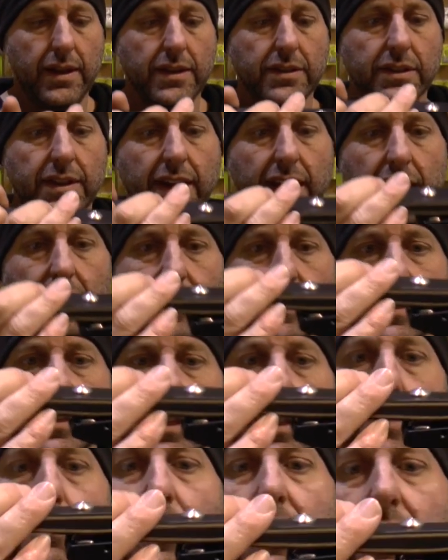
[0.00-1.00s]
So how these
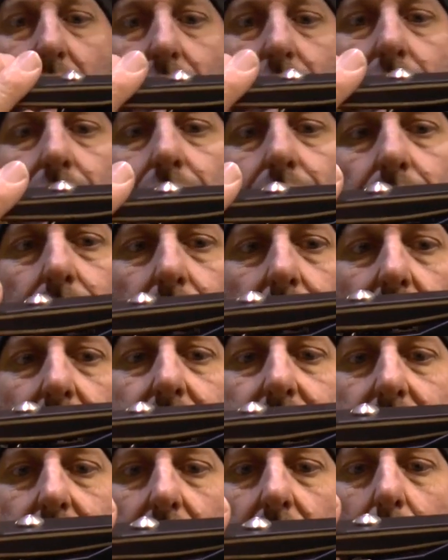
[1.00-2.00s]
clip in, they
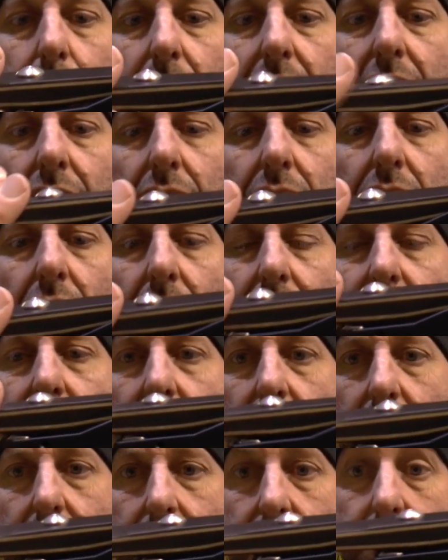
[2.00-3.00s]
just clip in like
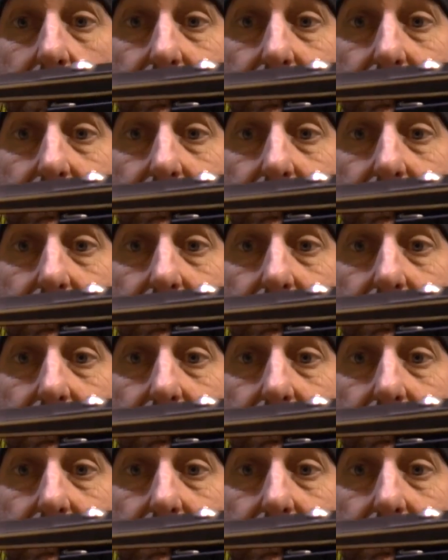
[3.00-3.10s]
that.